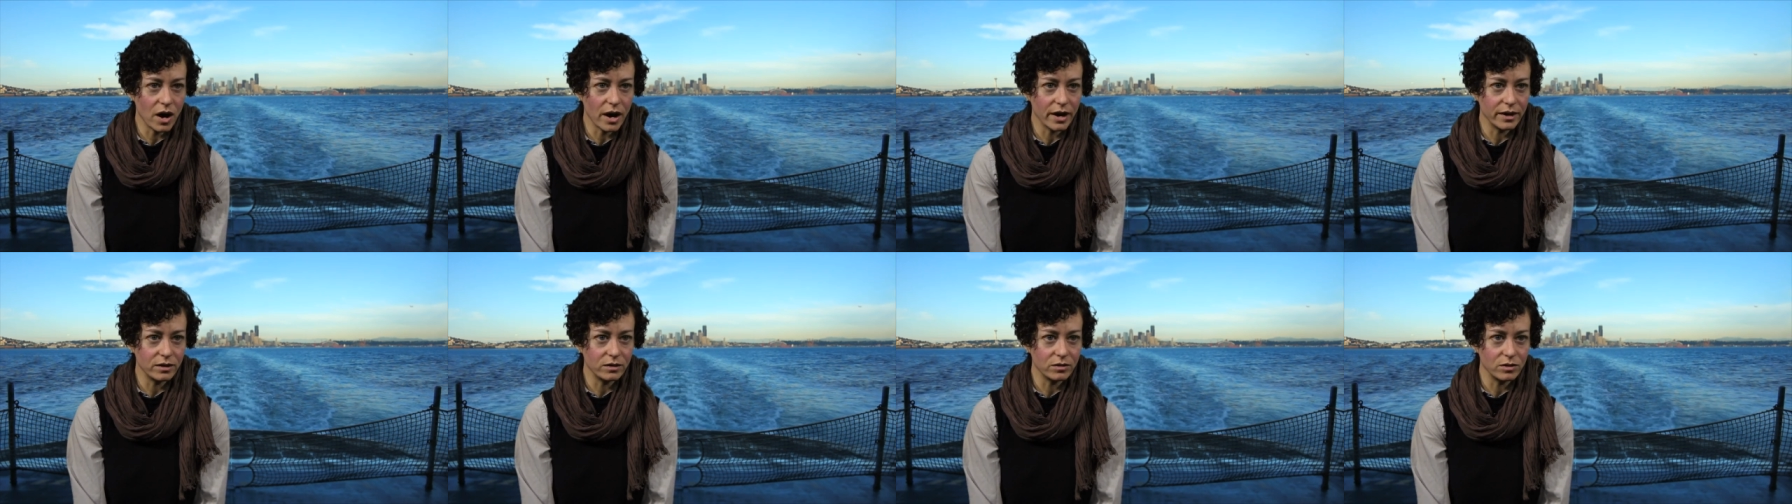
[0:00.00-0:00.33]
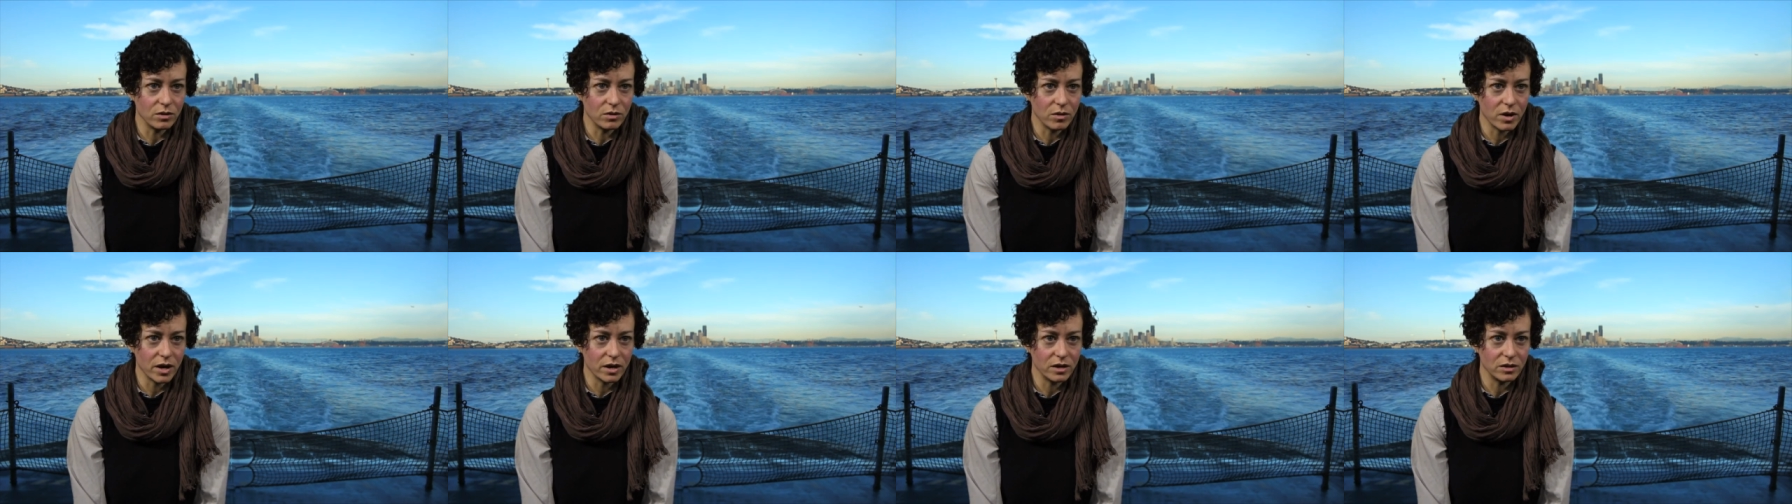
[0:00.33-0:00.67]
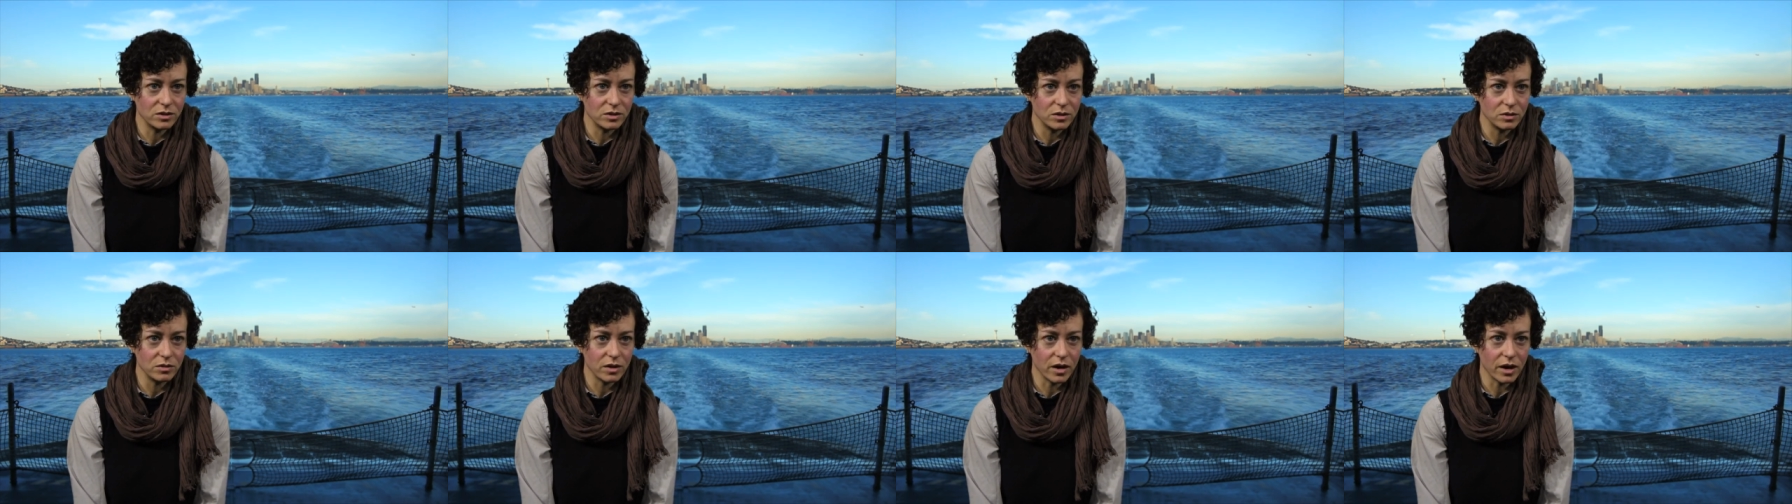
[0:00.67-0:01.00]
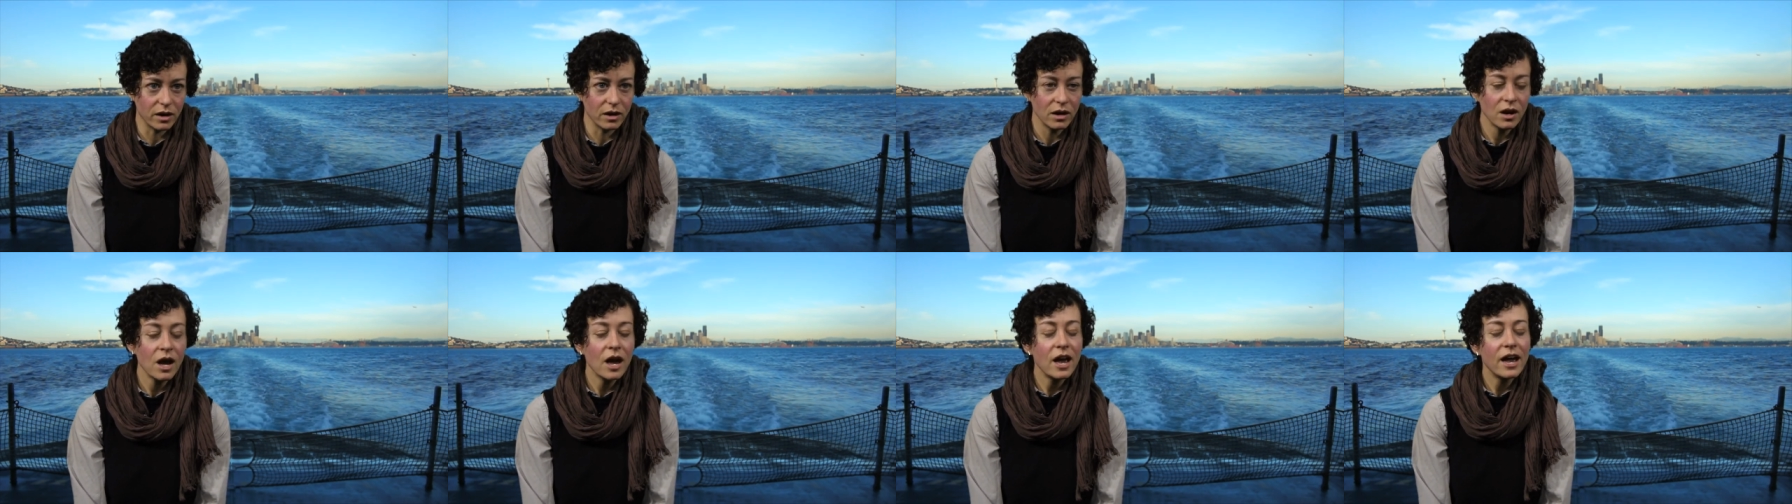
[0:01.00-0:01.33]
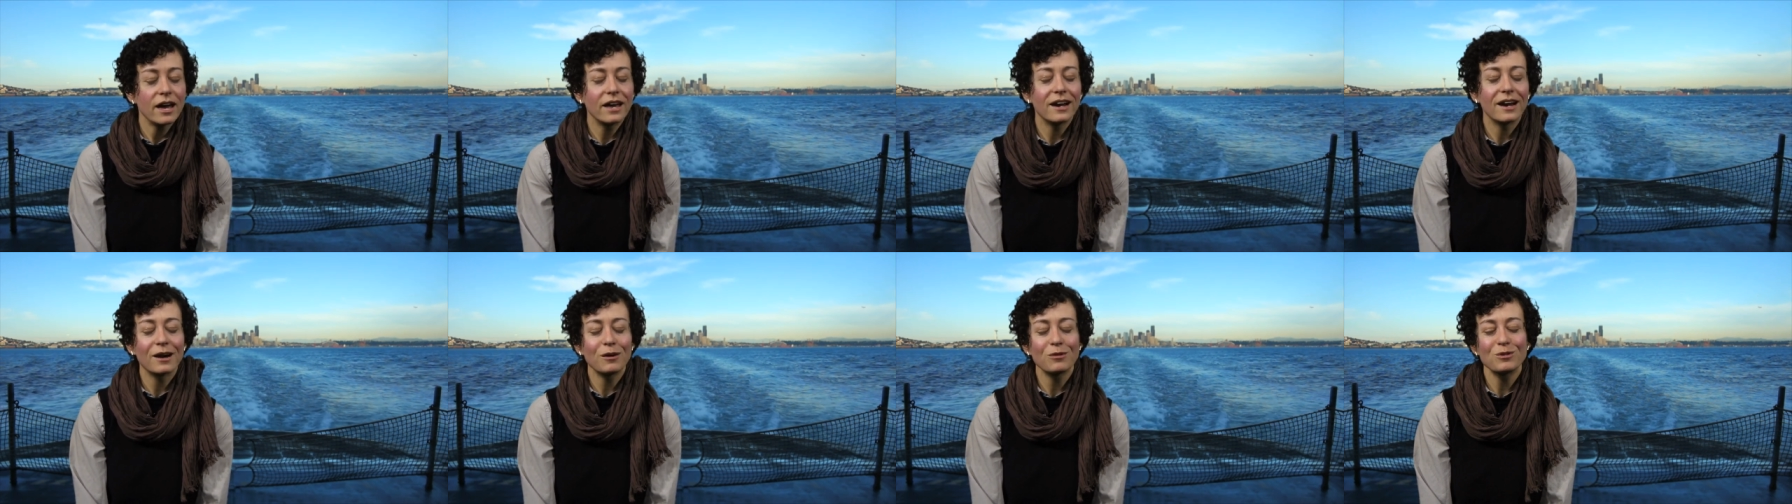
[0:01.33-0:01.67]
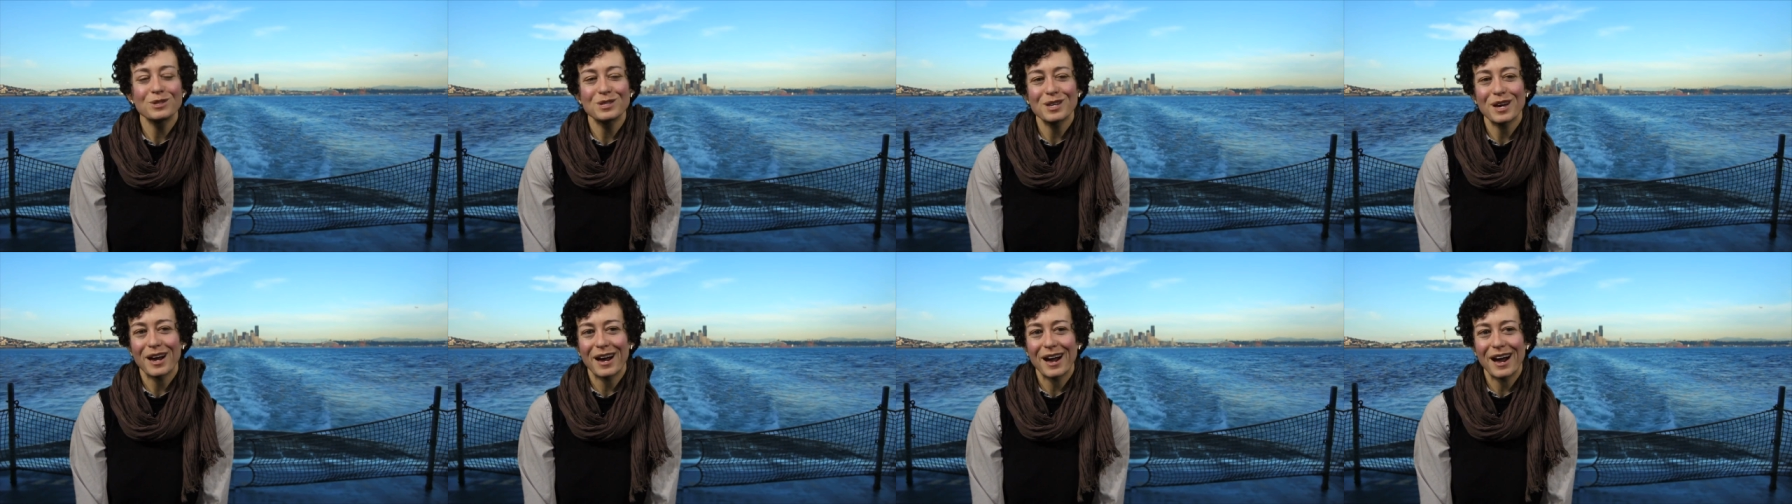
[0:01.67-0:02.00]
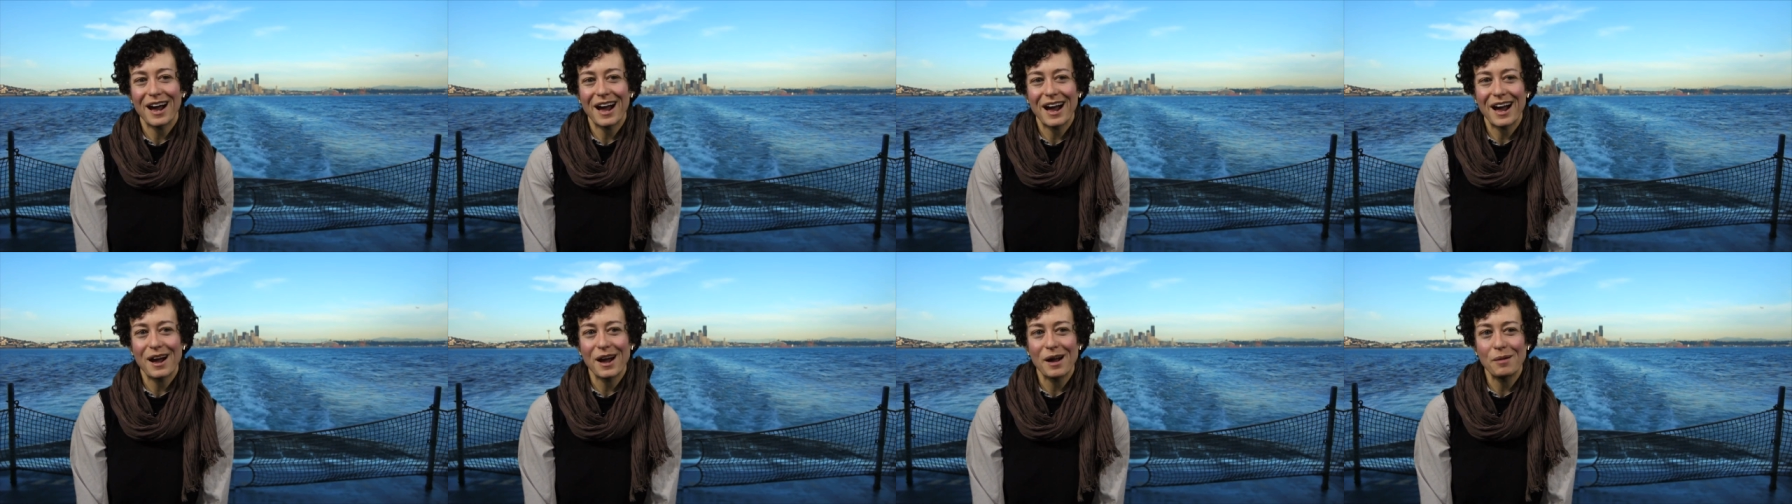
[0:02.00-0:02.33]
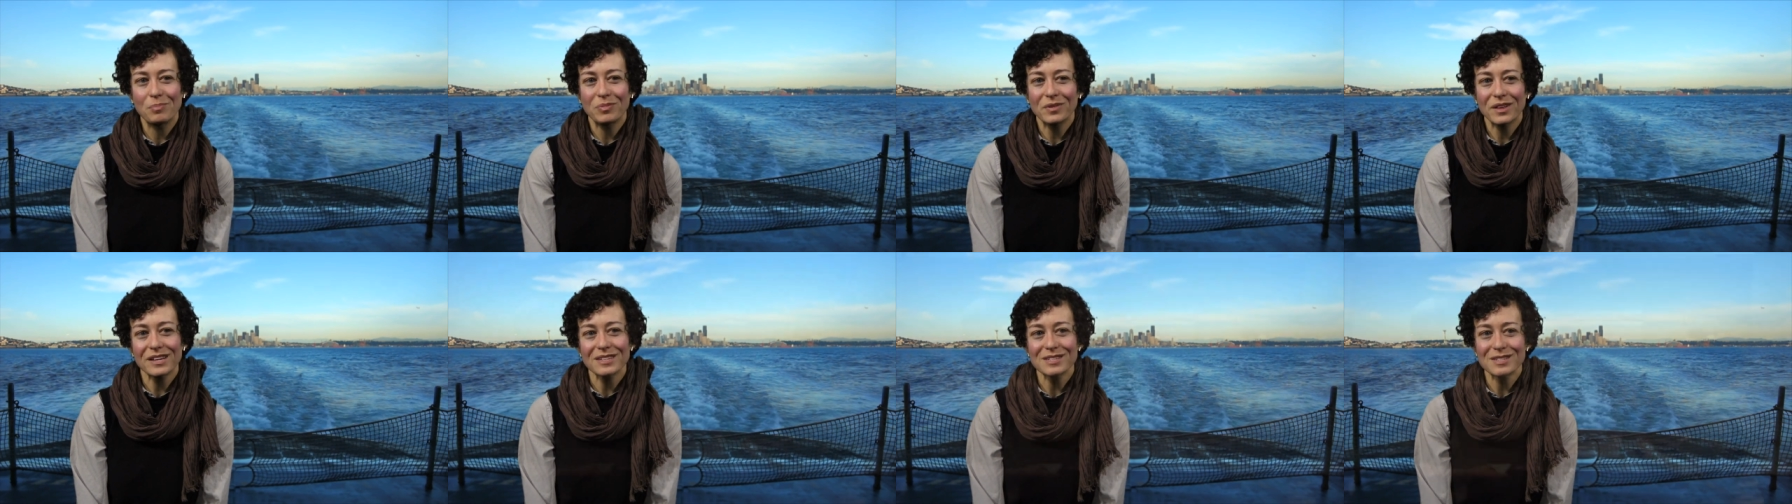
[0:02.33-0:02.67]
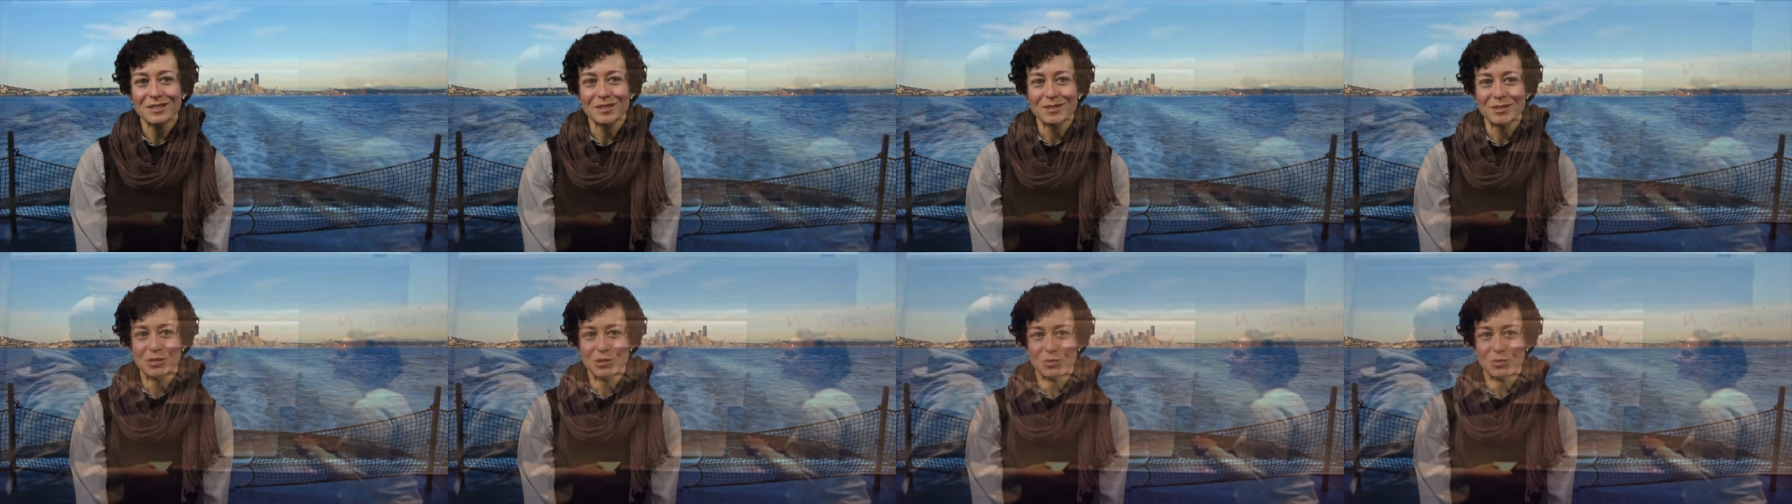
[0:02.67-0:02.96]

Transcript: I don't know how to do that. And I was pleasantly